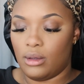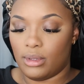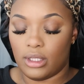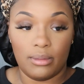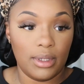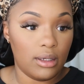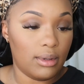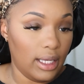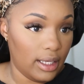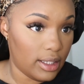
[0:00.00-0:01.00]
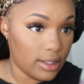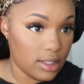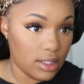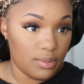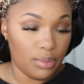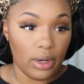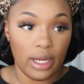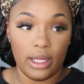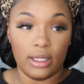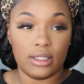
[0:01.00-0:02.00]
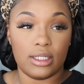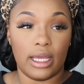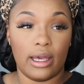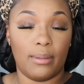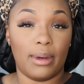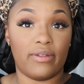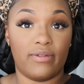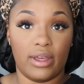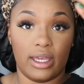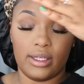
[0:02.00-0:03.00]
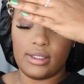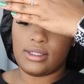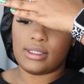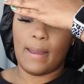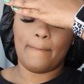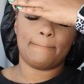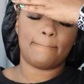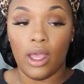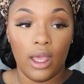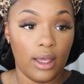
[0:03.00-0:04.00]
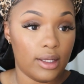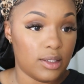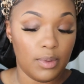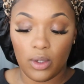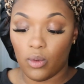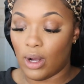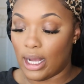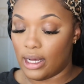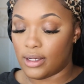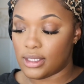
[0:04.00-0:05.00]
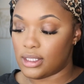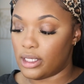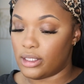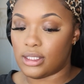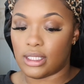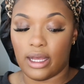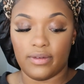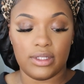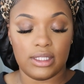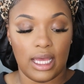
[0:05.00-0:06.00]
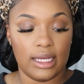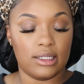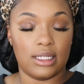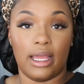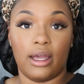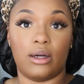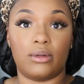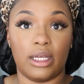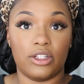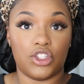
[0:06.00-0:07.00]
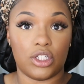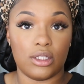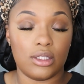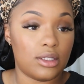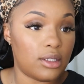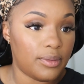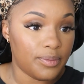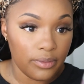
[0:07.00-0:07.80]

But let me go ahead and spray down my face. It's been a while since I've sat down and just